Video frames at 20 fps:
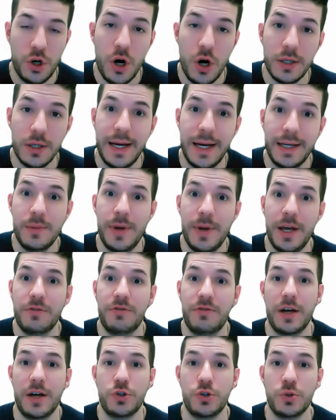contact the
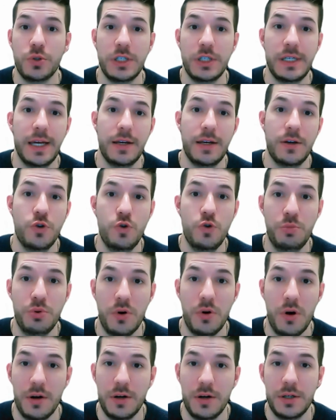manufacturer to get new
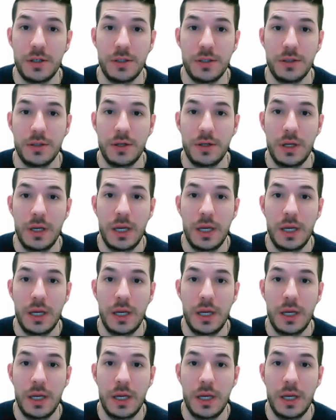product?